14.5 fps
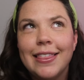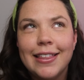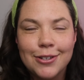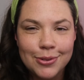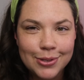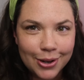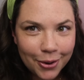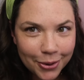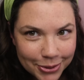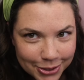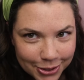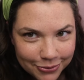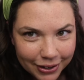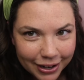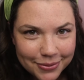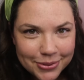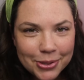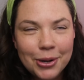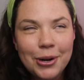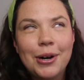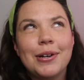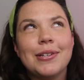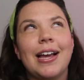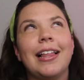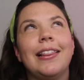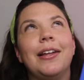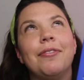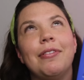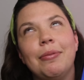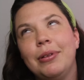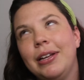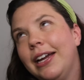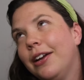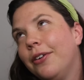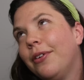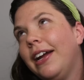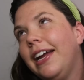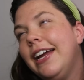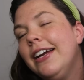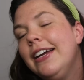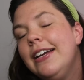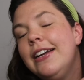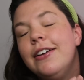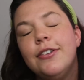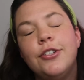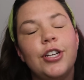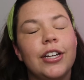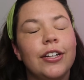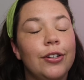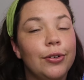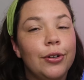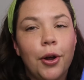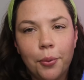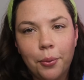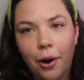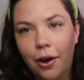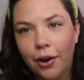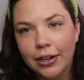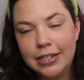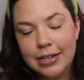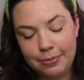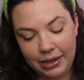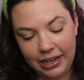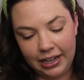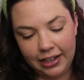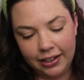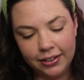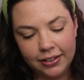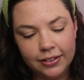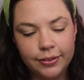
This was also 5 stars. I love Emily Henry. She can do no wrong to me.